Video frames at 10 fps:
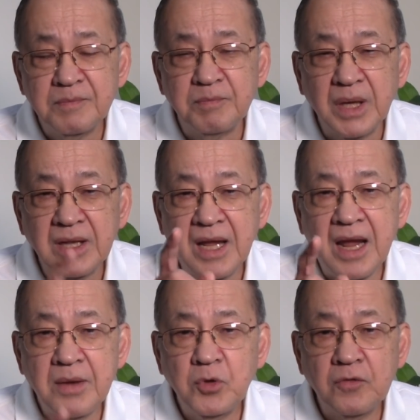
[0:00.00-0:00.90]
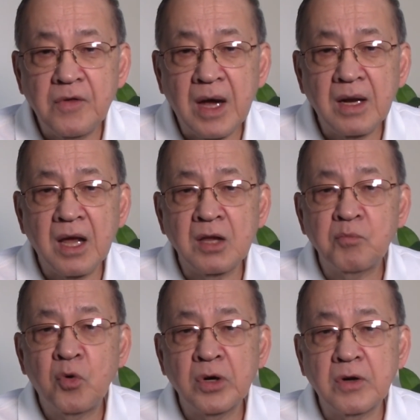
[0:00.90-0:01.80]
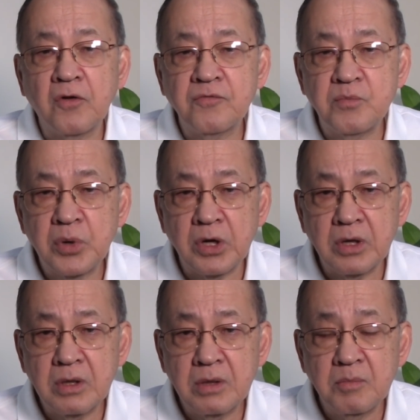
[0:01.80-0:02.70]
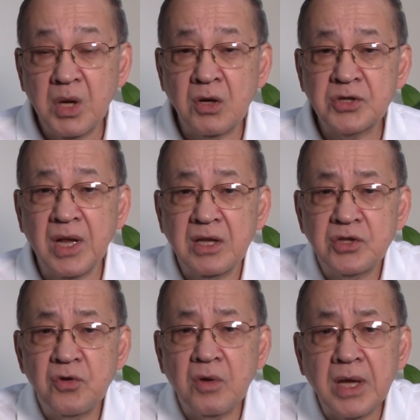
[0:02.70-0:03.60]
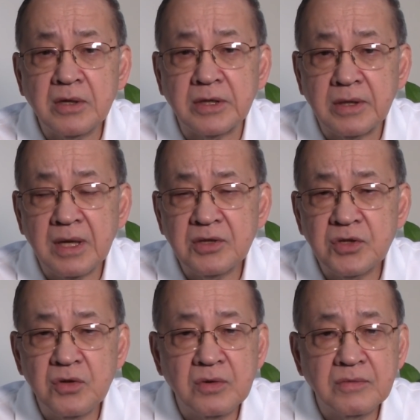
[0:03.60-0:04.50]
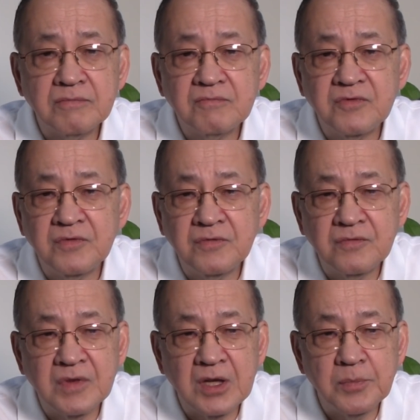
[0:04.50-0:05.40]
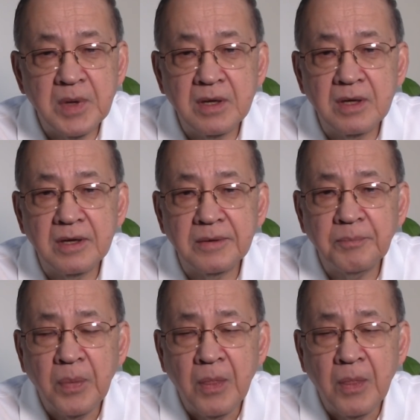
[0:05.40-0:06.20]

but they have to file a report of birth because there is no record, there is no Philippine